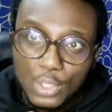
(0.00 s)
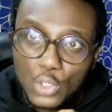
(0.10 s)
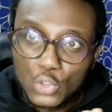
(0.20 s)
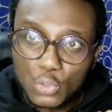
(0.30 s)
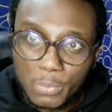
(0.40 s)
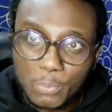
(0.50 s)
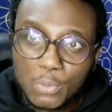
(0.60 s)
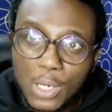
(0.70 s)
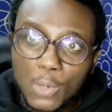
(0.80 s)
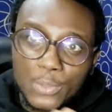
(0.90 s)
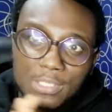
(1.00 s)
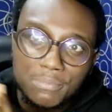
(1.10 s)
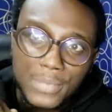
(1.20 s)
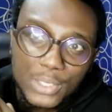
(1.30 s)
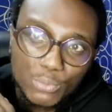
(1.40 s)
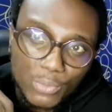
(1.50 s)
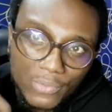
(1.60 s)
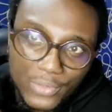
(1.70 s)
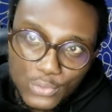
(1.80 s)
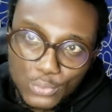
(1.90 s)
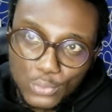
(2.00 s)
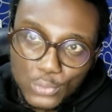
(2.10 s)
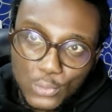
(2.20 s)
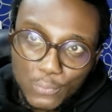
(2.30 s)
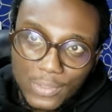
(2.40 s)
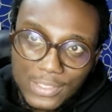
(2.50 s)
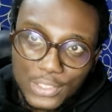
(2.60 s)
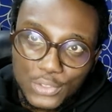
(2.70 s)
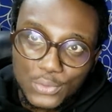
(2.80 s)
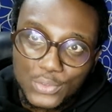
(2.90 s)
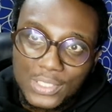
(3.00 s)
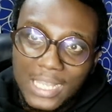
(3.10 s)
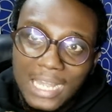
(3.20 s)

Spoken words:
So people can always make reference to those conversations